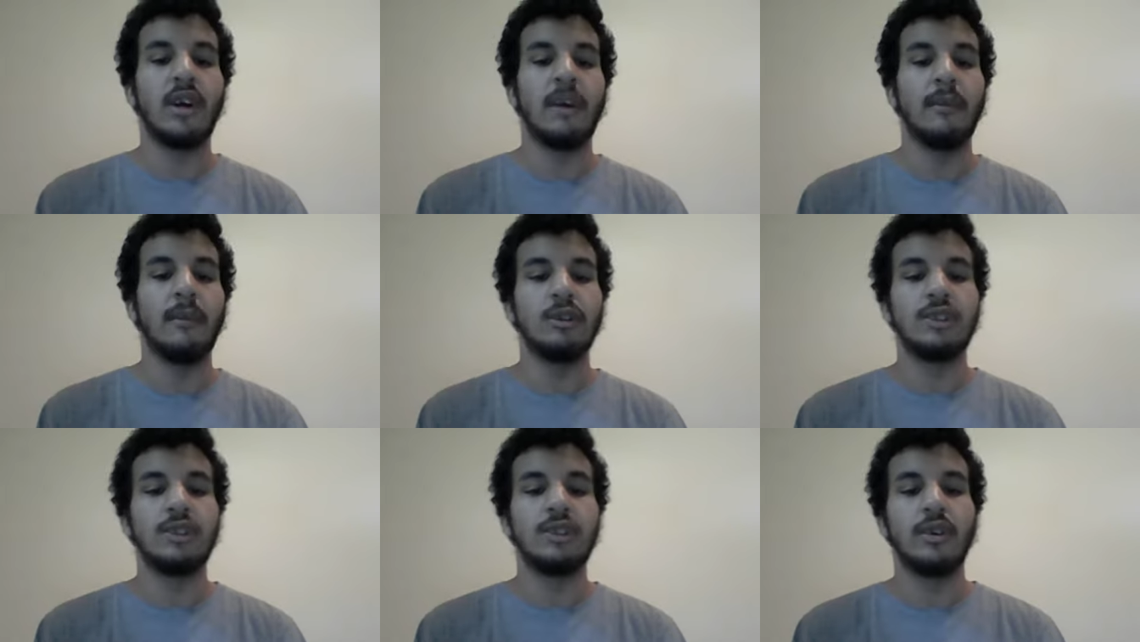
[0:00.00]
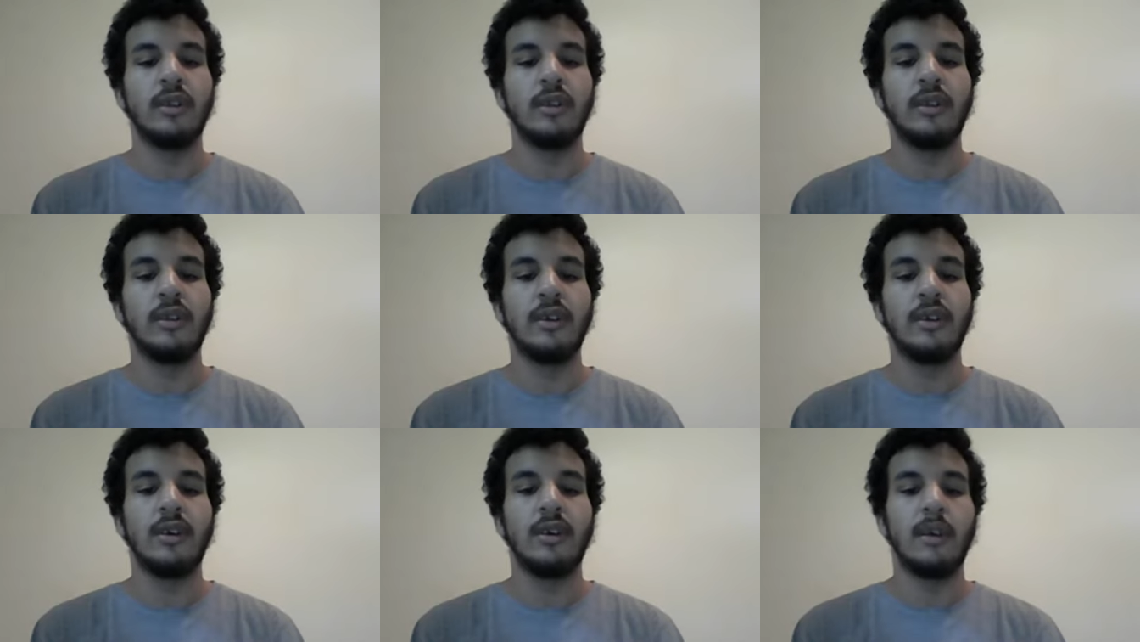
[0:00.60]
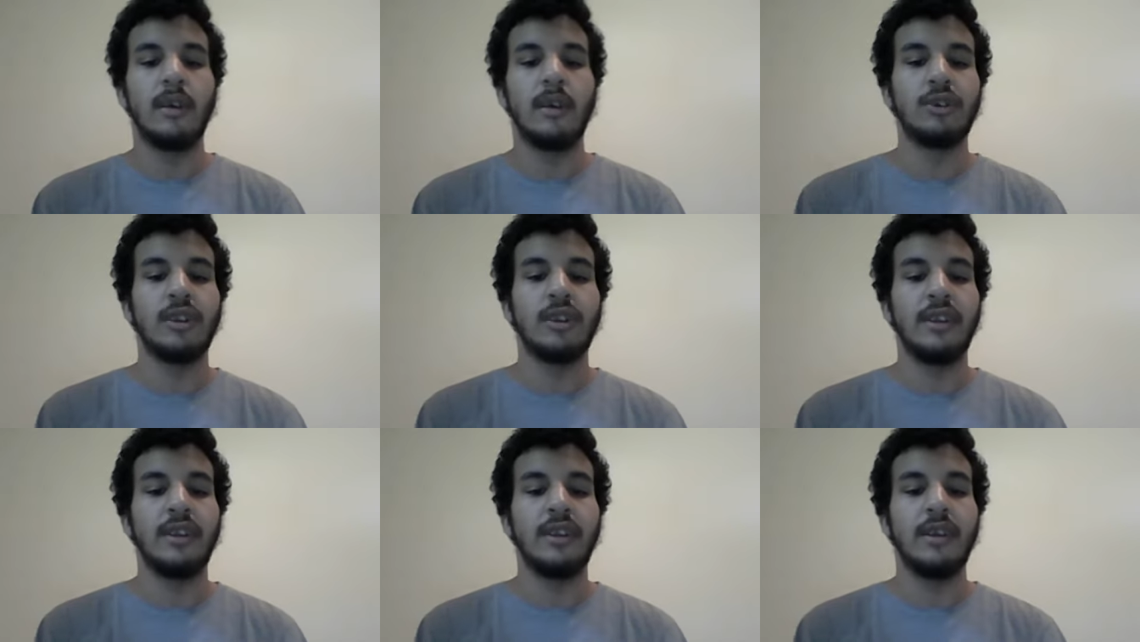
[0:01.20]

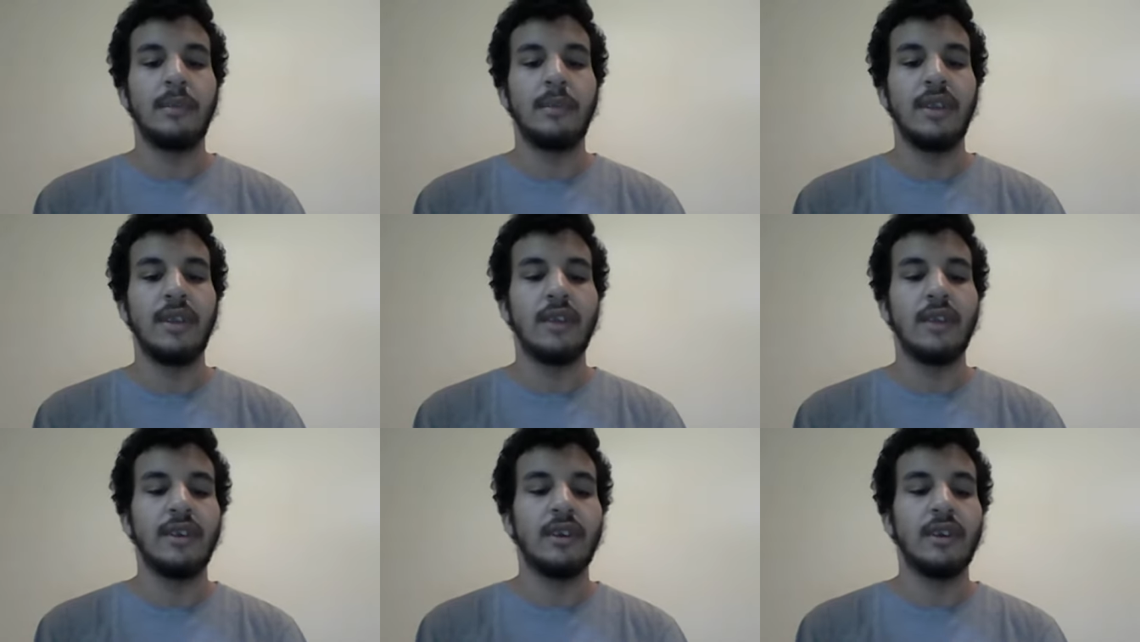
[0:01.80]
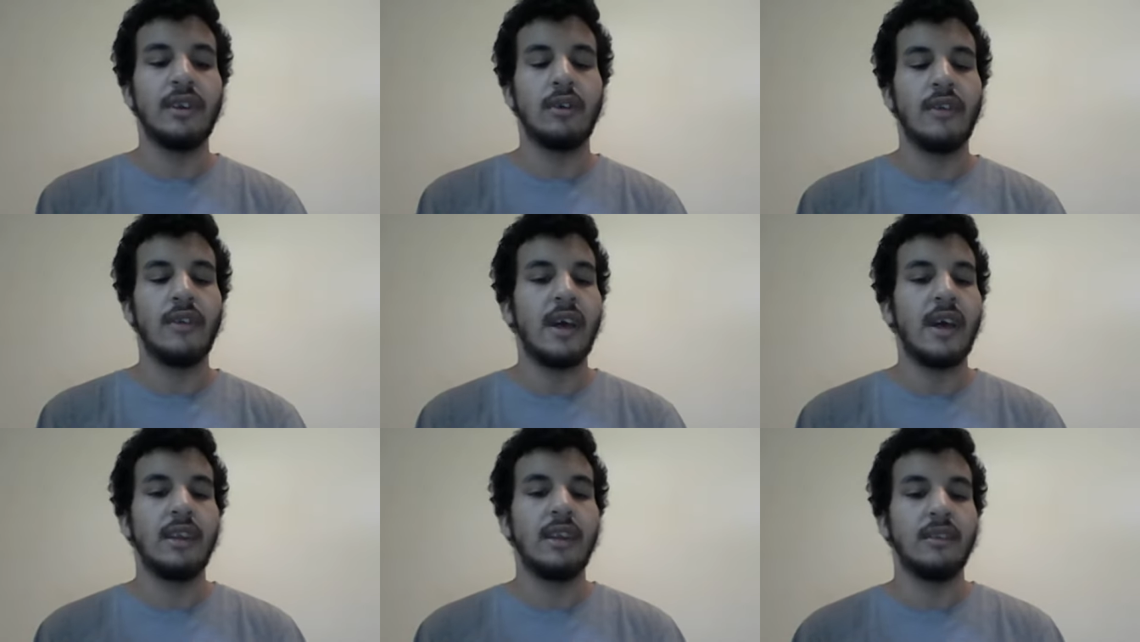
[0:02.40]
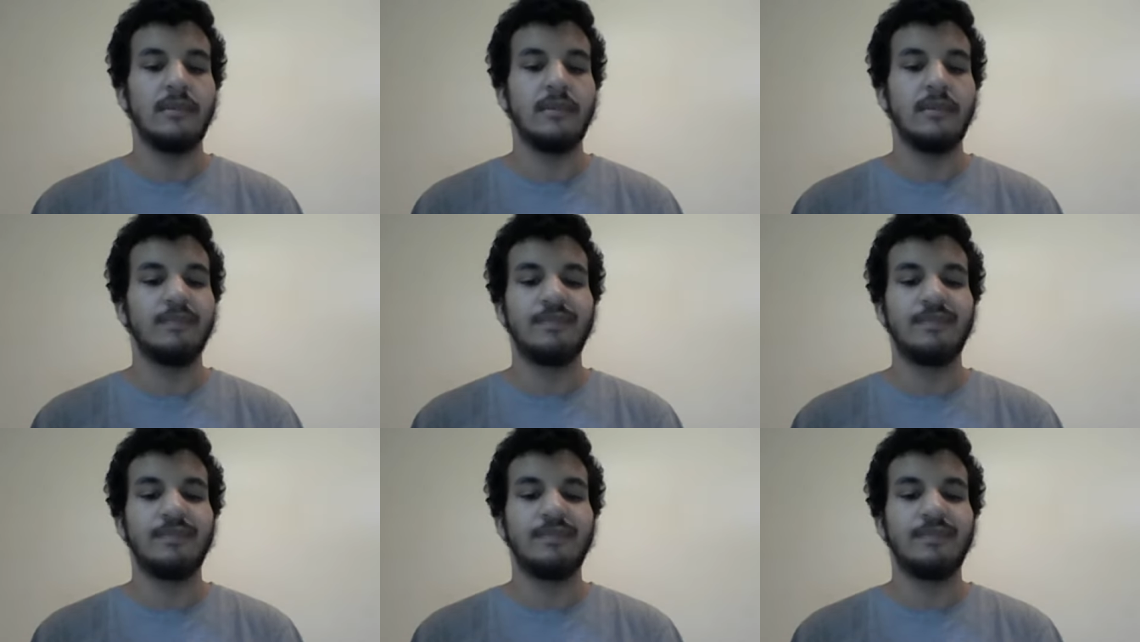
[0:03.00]
emotionally appealing and all that, and it